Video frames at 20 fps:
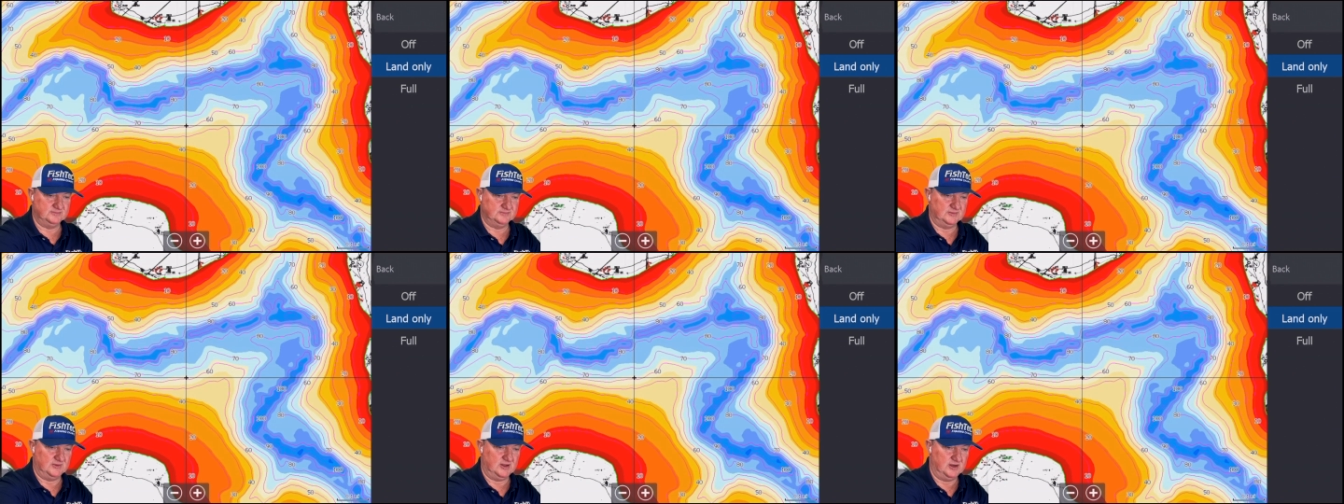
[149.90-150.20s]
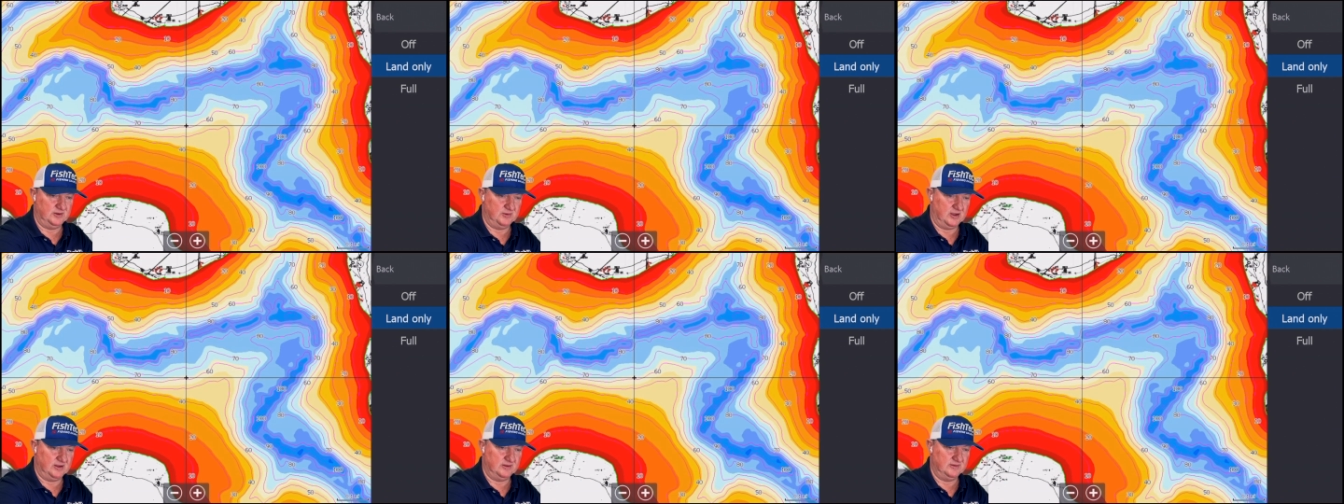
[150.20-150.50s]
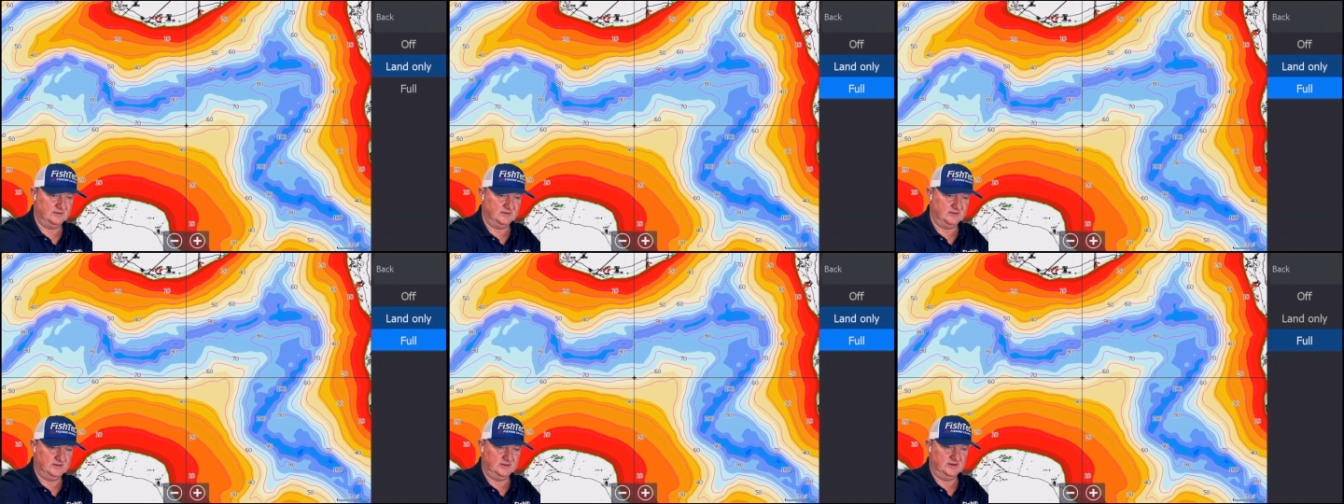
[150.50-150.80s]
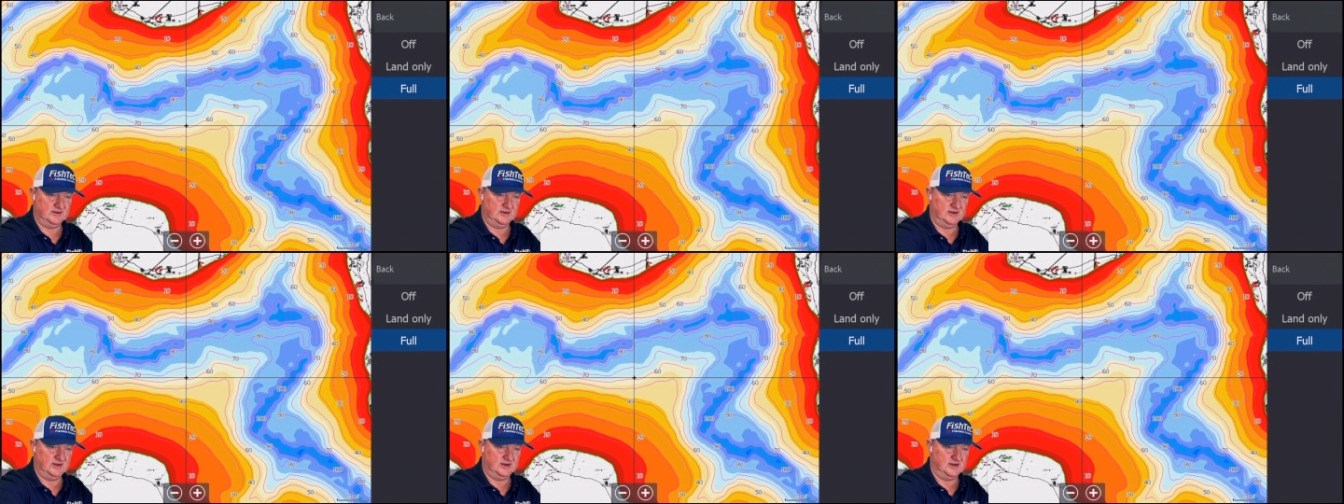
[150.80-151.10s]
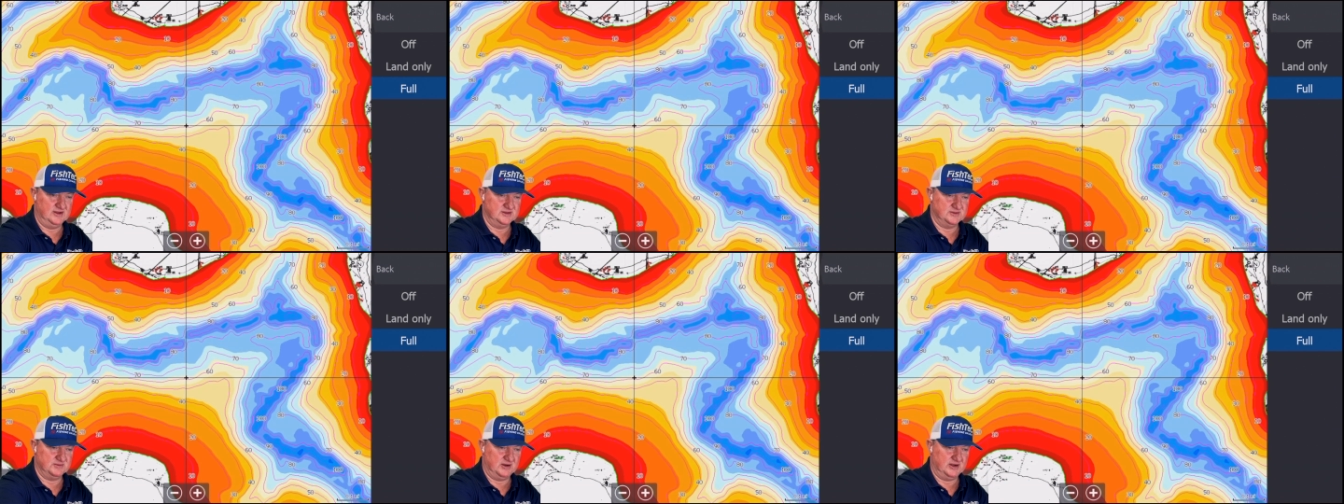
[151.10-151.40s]
Anyway, it
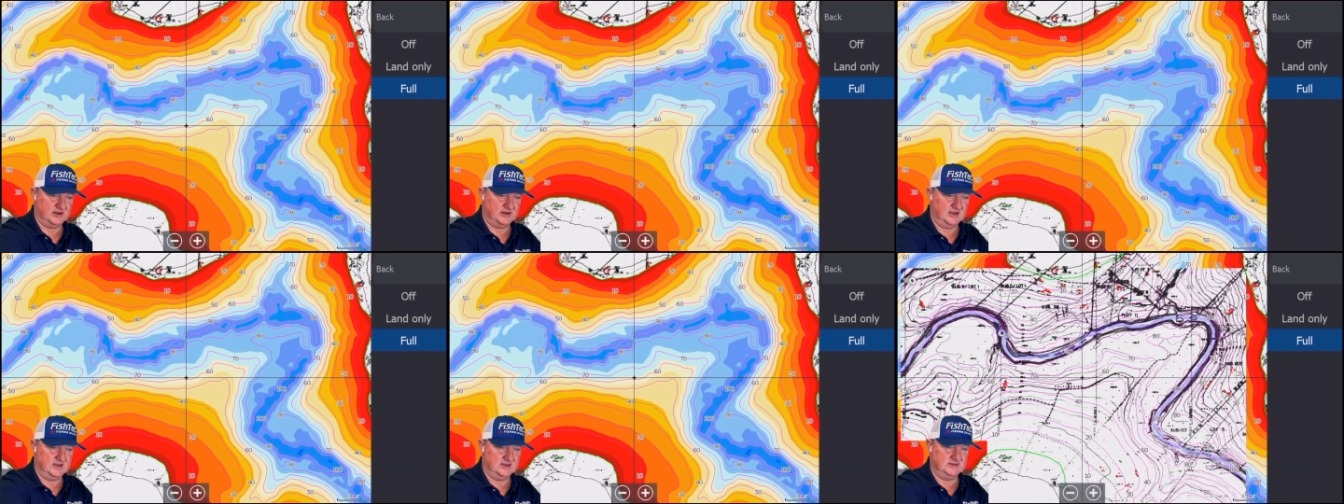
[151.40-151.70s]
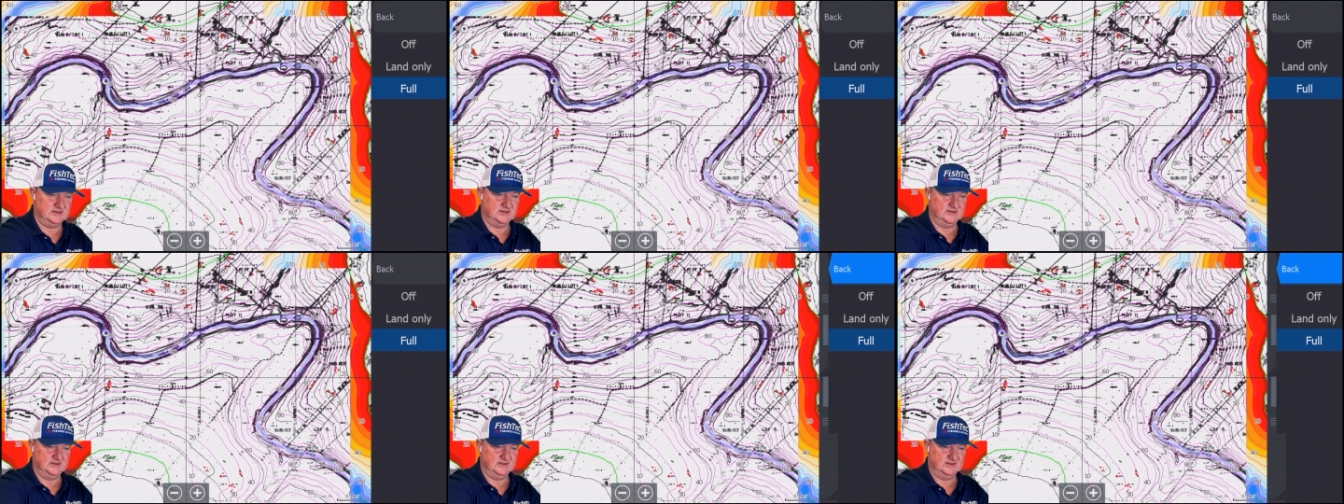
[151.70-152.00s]
is what it is.